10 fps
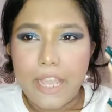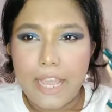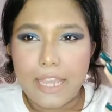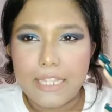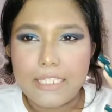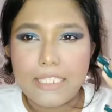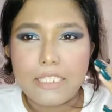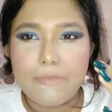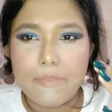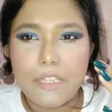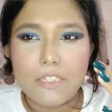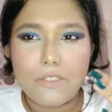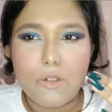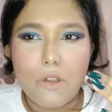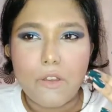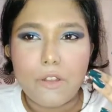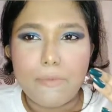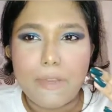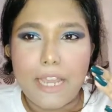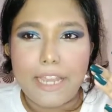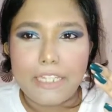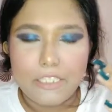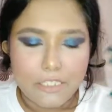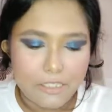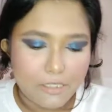I can see something is wrong with my eyes.